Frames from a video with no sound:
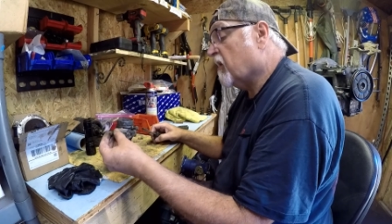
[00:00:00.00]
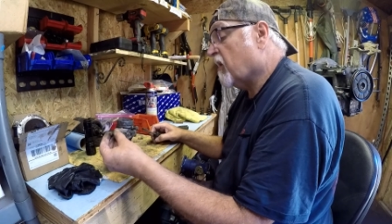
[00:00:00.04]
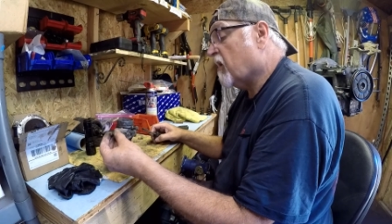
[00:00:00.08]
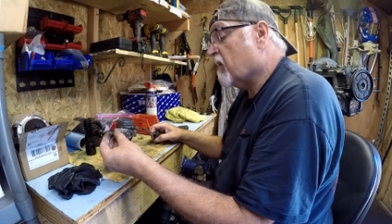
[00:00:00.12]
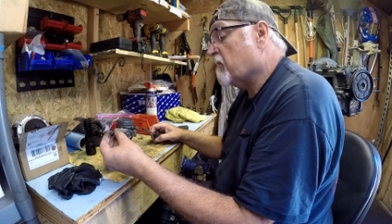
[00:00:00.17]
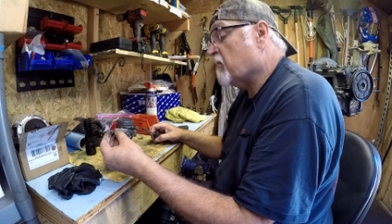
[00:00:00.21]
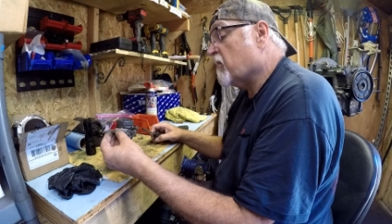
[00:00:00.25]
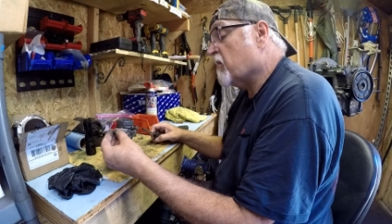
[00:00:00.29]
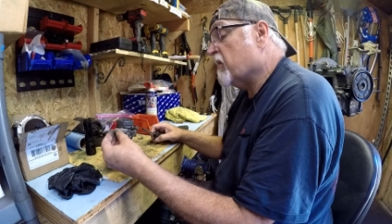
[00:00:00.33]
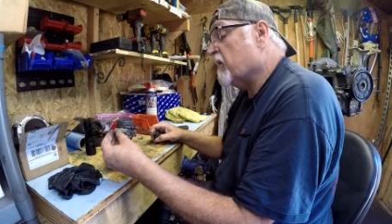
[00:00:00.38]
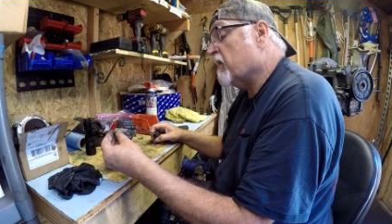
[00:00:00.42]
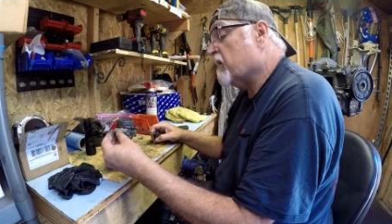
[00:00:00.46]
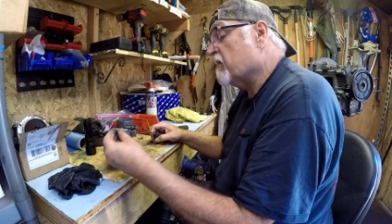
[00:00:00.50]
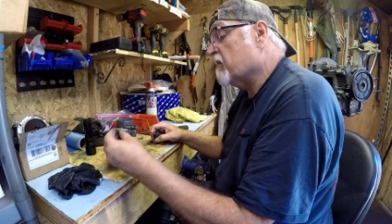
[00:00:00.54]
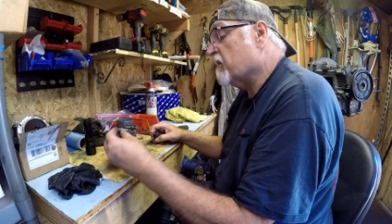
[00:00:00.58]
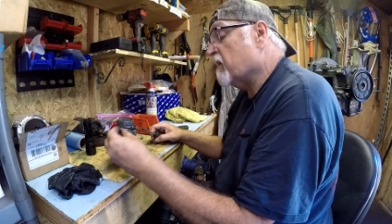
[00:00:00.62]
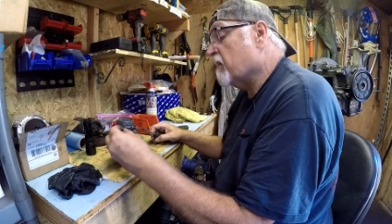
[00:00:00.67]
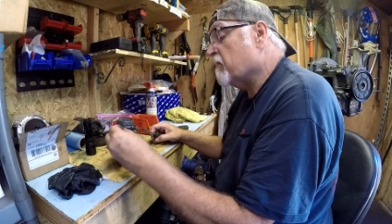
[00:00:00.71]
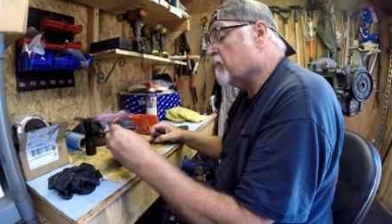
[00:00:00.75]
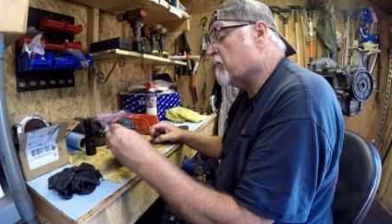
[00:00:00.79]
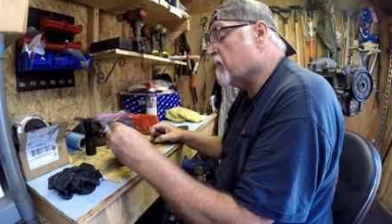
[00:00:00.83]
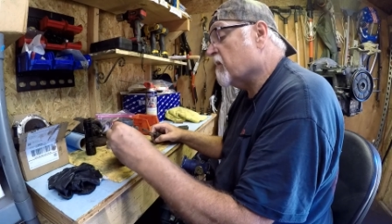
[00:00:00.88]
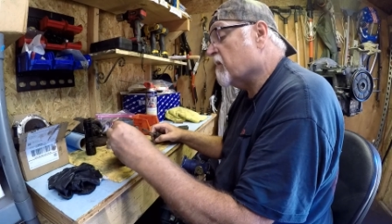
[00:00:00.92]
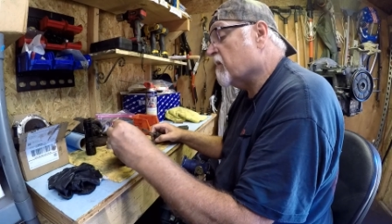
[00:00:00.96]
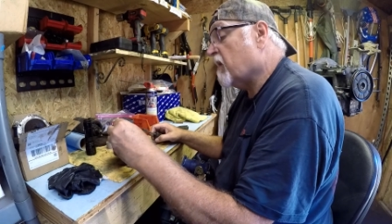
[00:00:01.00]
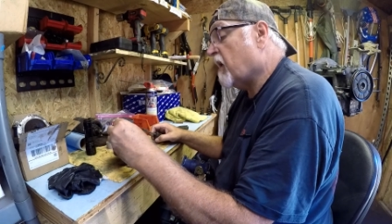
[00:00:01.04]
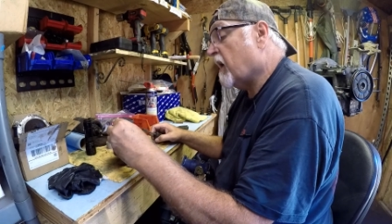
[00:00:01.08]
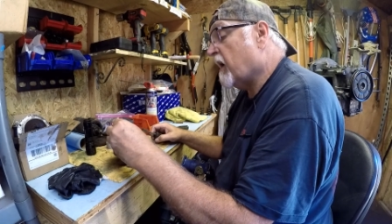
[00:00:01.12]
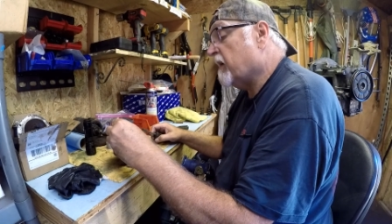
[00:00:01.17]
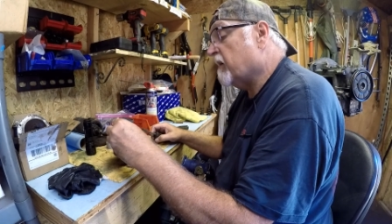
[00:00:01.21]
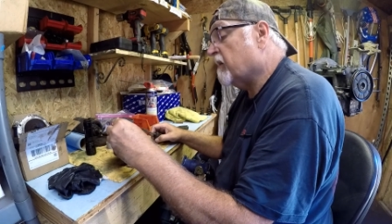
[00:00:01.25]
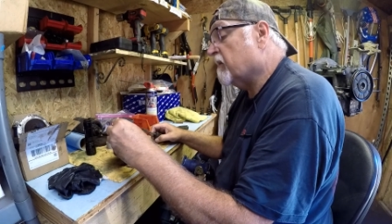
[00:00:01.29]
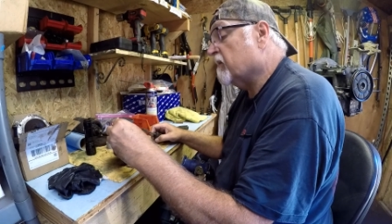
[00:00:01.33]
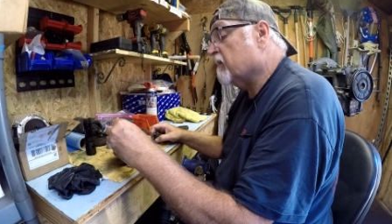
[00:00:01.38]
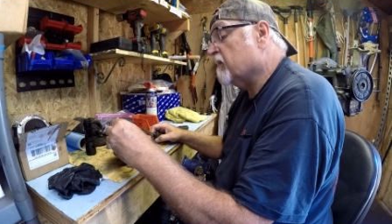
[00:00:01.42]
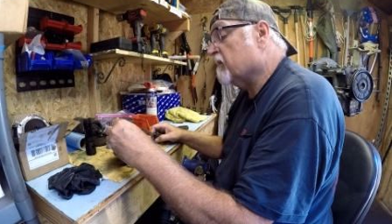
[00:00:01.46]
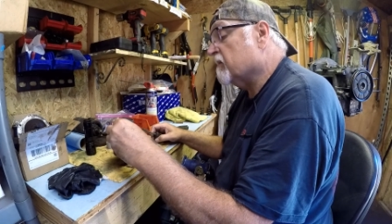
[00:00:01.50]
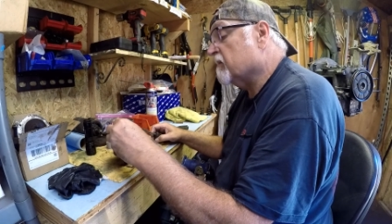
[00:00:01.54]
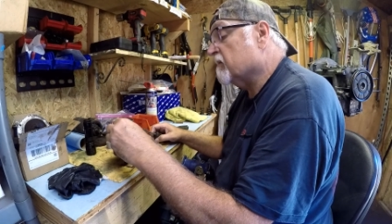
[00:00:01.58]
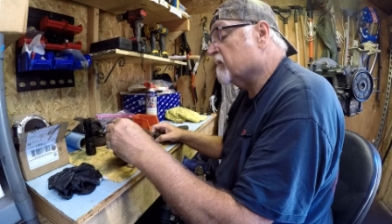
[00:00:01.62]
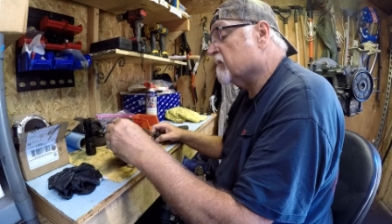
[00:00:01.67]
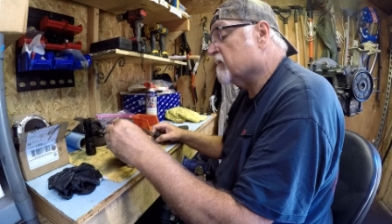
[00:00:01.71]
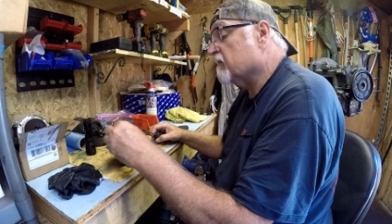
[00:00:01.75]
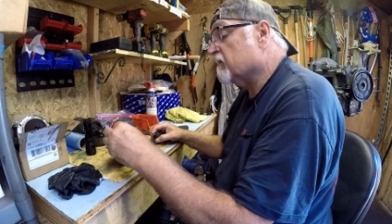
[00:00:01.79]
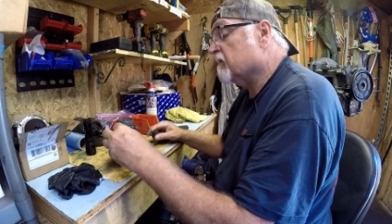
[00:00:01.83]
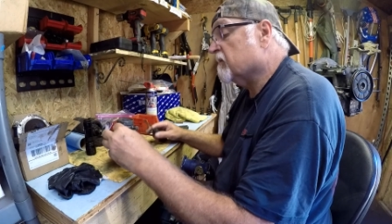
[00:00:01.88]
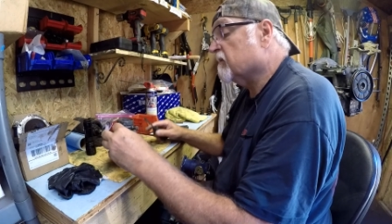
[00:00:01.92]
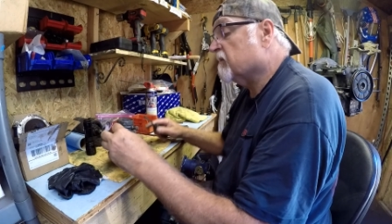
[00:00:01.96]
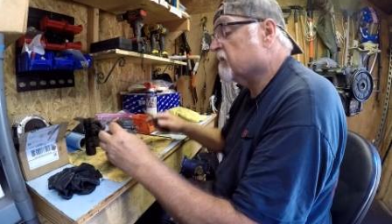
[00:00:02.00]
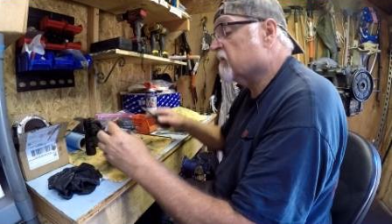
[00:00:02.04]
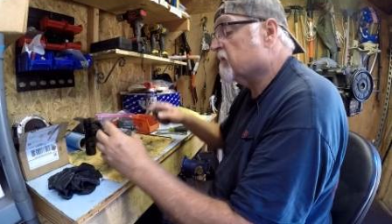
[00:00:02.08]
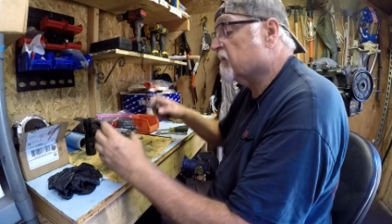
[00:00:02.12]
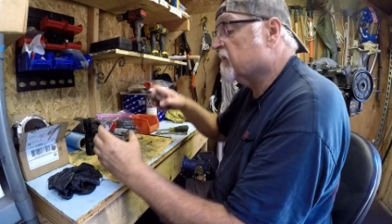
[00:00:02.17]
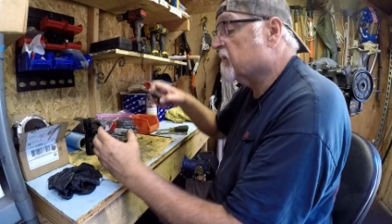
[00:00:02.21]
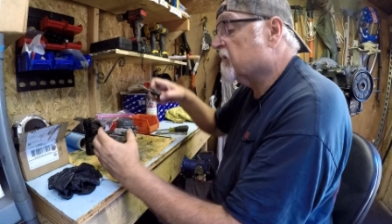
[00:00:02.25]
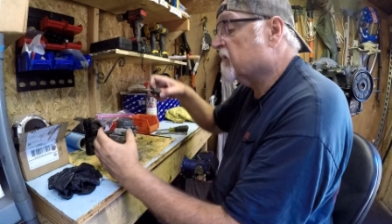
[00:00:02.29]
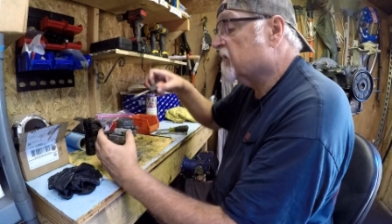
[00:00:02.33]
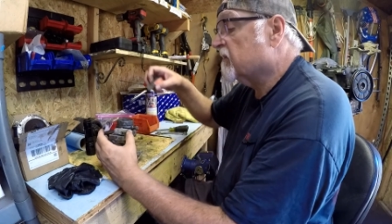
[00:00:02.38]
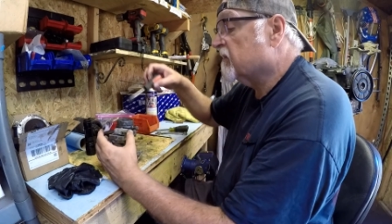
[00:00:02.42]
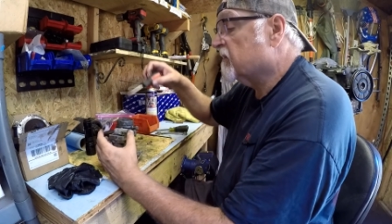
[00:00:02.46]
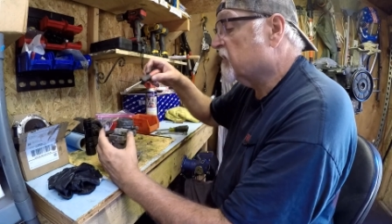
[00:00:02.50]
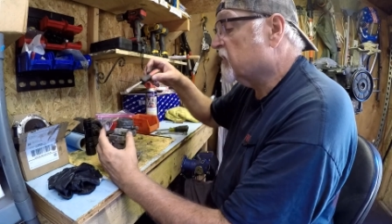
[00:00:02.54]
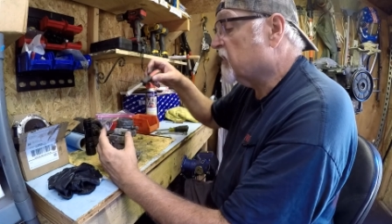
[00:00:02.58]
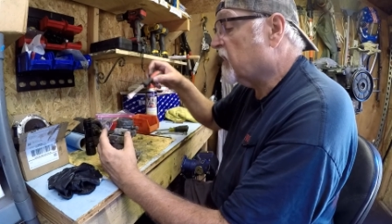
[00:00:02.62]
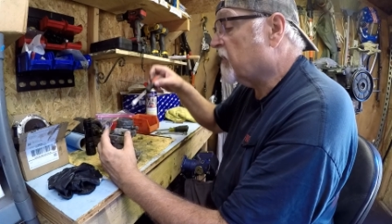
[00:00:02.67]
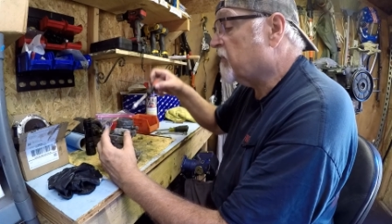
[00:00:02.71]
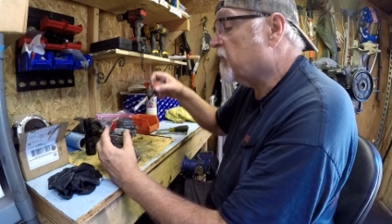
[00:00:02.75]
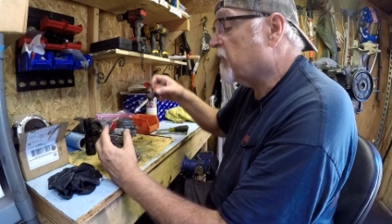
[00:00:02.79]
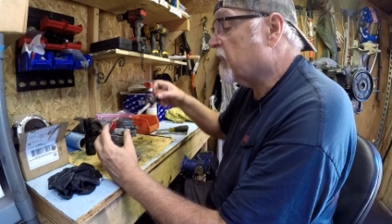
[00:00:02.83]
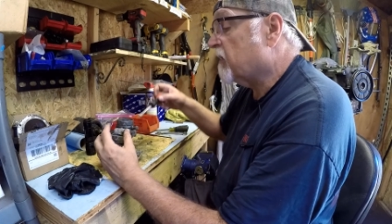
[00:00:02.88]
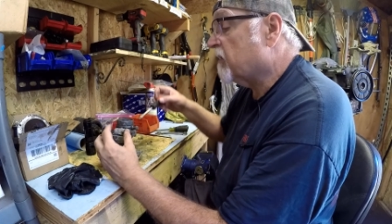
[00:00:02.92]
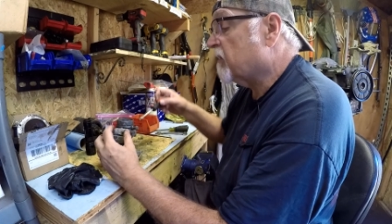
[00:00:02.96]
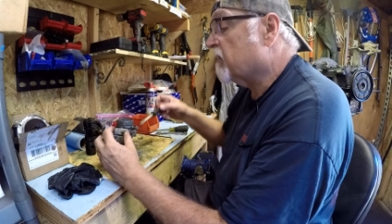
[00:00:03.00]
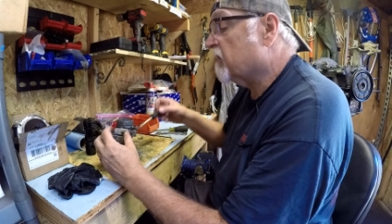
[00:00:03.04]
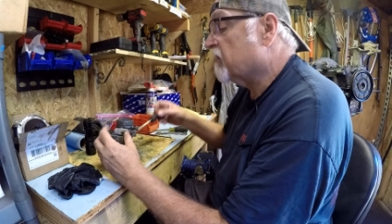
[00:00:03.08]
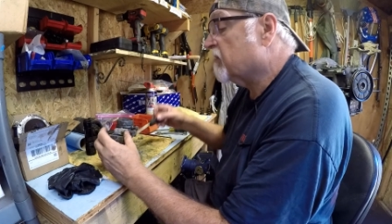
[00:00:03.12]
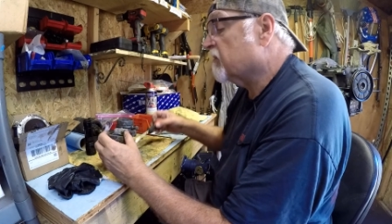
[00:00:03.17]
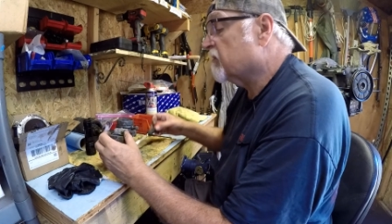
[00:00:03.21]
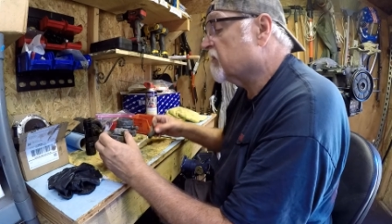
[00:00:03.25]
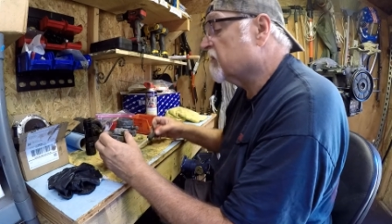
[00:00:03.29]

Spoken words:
carburetor number. I don't know. Something.